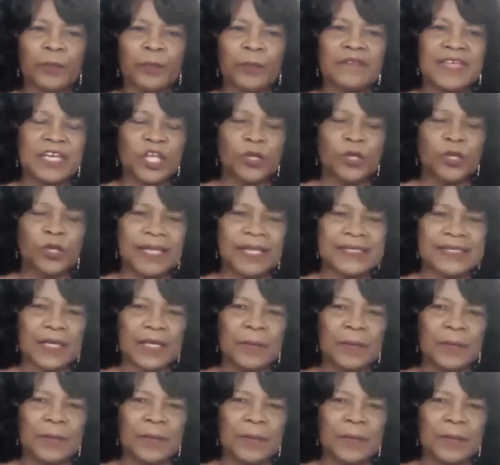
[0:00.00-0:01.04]
and
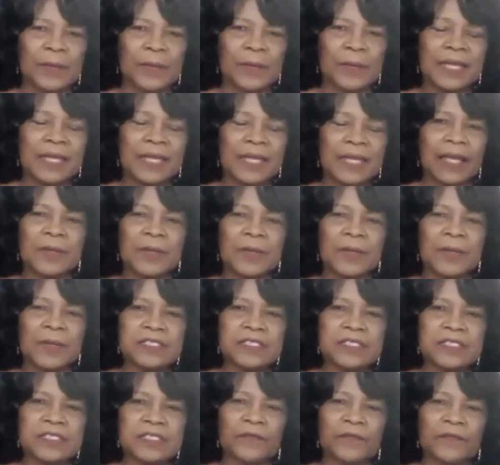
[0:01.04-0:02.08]
because of the
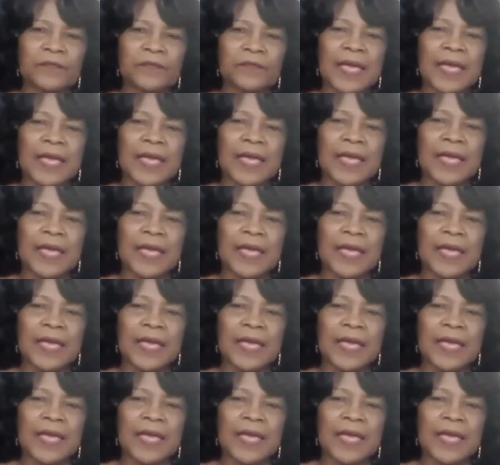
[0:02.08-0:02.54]
pandemic